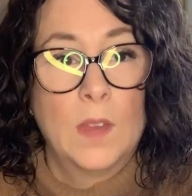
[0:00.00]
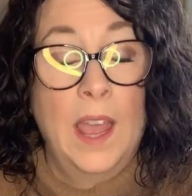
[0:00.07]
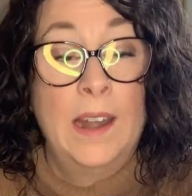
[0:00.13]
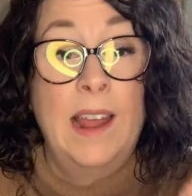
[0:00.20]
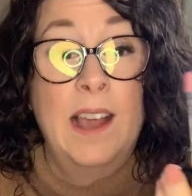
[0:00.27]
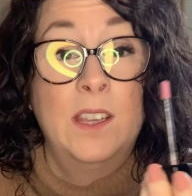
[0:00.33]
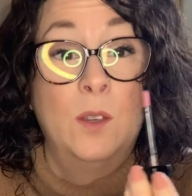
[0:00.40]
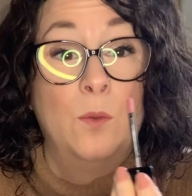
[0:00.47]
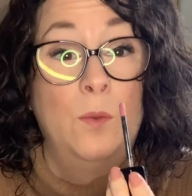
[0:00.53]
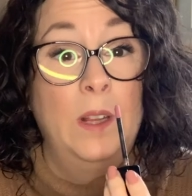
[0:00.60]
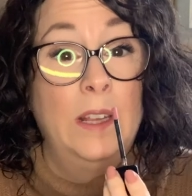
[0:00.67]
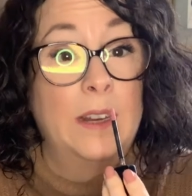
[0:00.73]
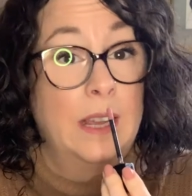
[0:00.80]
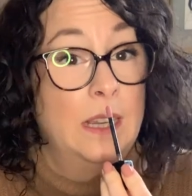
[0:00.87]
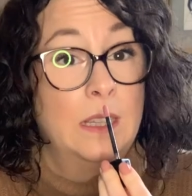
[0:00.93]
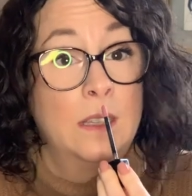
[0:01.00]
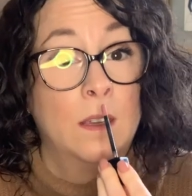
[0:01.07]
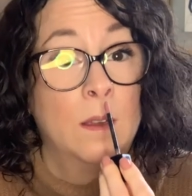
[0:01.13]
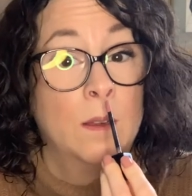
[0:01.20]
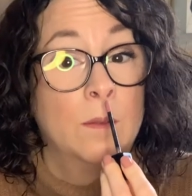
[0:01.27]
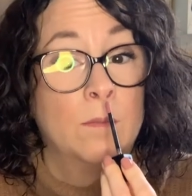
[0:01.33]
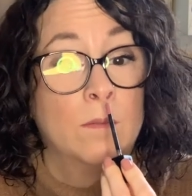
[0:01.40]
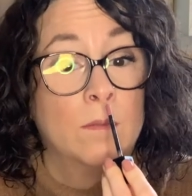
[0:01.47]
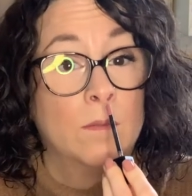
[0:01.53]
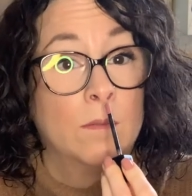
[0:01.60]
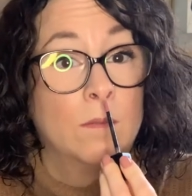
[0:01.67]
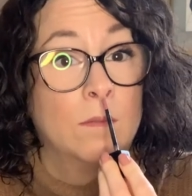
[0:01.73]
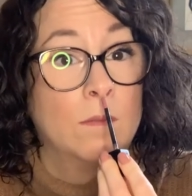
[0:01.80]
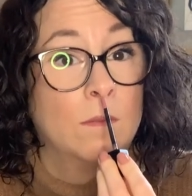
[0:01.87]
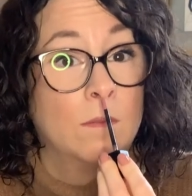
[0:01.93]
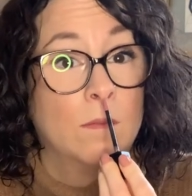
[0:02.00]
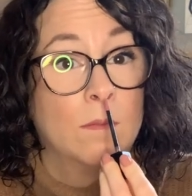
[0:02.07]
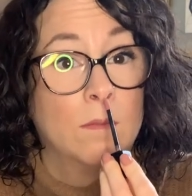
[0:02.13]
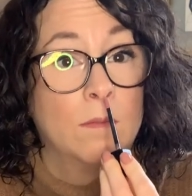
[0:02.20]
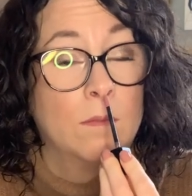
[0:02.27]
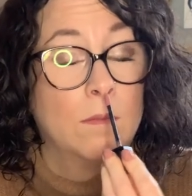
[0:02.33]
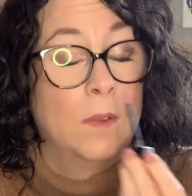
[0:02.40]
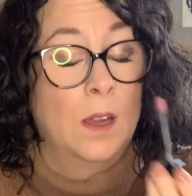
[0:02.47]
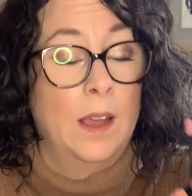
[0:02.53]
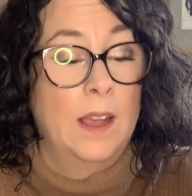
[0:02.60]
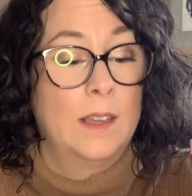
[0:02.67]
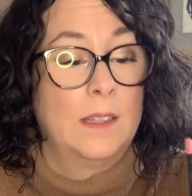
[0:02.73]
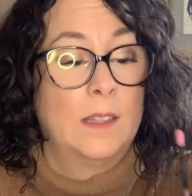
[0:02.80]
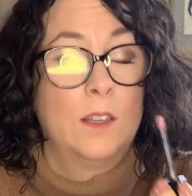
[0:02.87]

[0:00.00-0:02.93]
And it has a really nice, it has